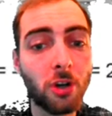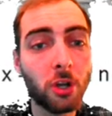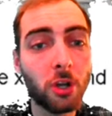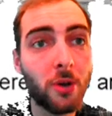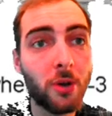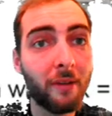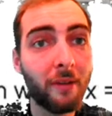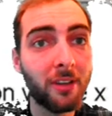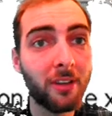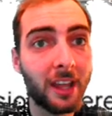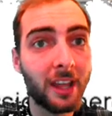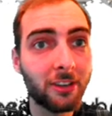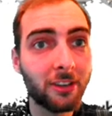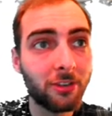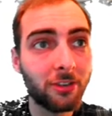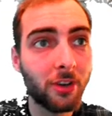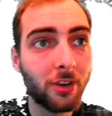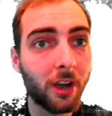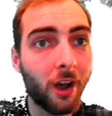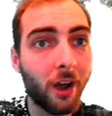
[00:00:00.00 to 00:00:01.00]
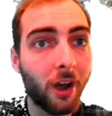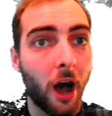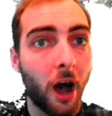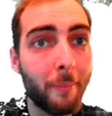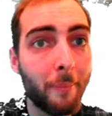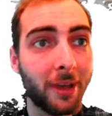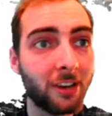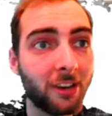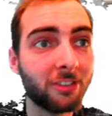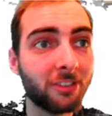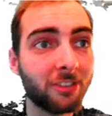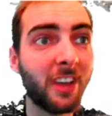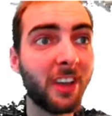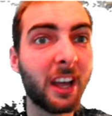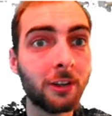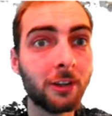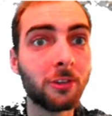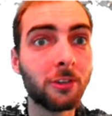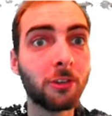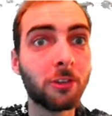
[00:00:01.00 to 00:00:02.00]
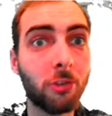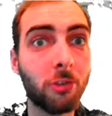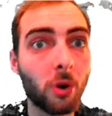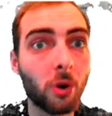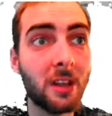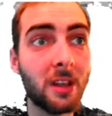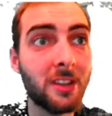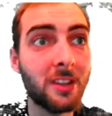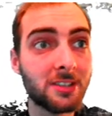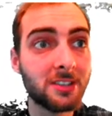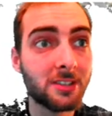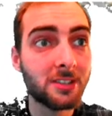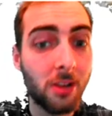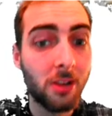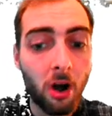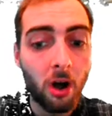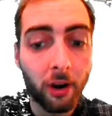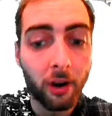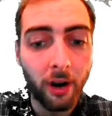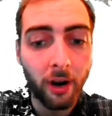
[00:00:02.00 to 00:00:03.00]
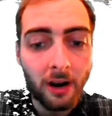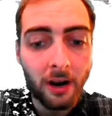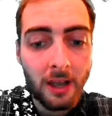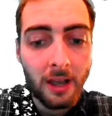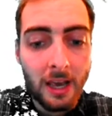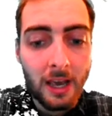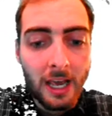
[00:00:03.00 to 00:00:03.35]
you everything so you can copy in a second. So sorry that this is longer.